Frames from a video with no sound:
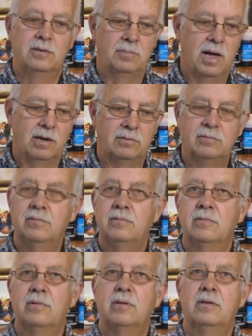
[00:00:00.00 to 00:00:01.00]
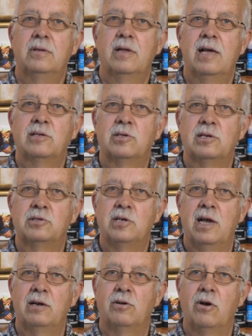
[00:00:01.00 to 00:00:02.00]
But as I
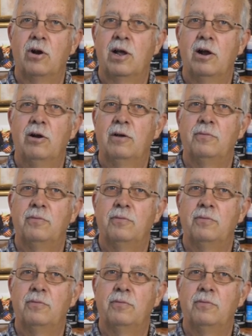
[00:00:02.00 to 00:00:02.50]
said earlier,